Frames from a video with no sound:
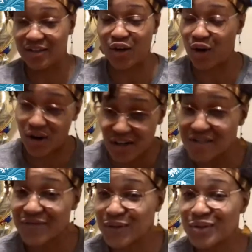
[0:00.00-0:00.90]

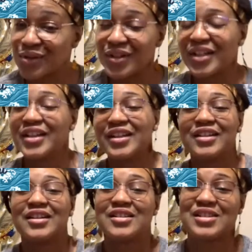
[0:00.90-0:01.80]
Carnival
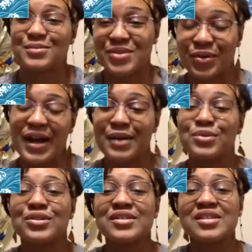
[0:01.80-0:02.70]

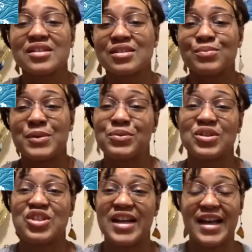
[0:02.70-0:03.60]
subscribers, people
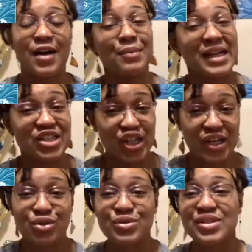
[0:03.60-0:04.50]
to check out my
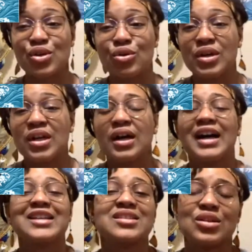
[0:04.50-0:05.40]
channel. So
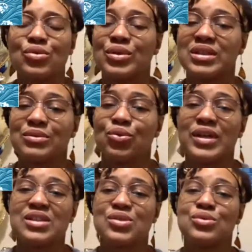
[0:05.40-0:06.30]
I don't want them to
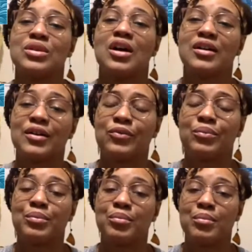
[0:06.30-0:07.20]
wait too long of
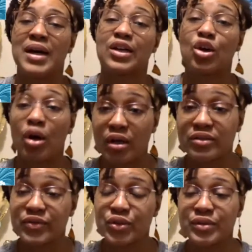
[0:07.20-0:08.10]
my
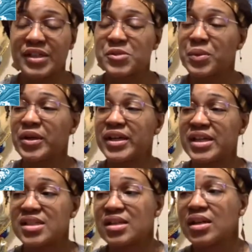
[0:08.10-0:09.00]
Carnival
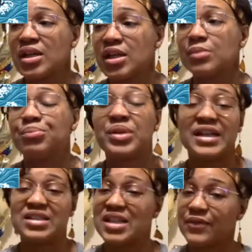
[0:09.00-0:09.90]
experience, but
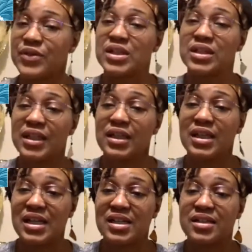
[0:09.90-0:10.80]
I definitely
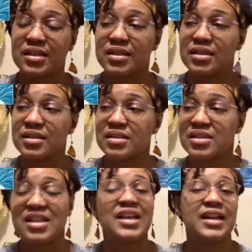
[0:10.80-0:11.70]
need
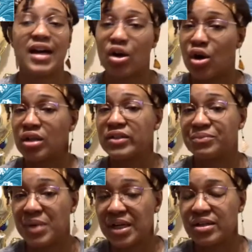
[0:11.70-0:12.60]
to get out all of
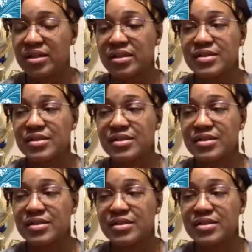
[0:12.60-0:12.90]
Mariner.